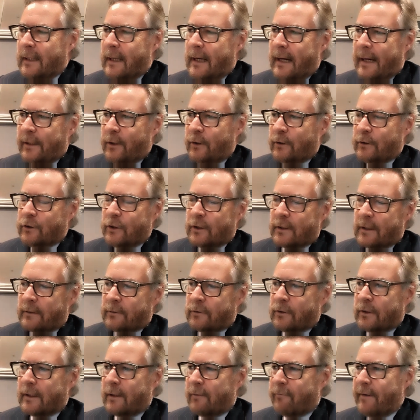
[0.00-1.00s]
I don't, you're a,
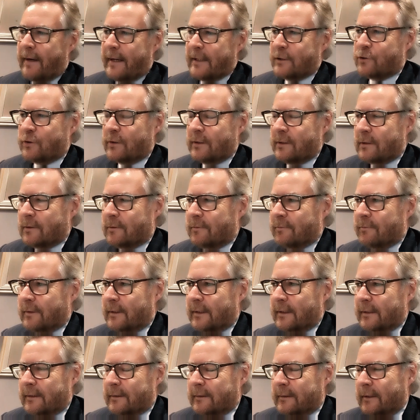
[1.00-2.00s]
you're a veteran of
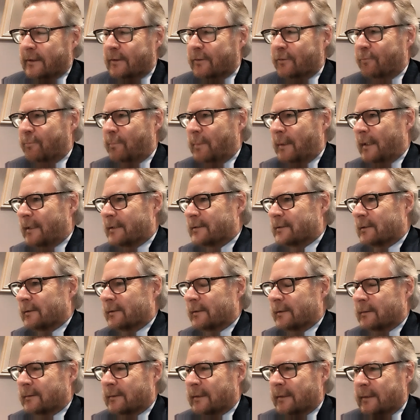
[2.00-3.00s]
uh, of Basel
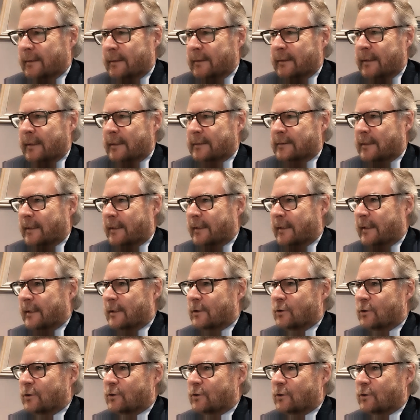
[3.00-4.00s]
and the
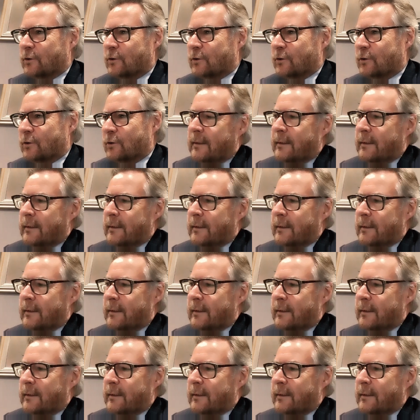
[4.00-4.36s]
SIHH,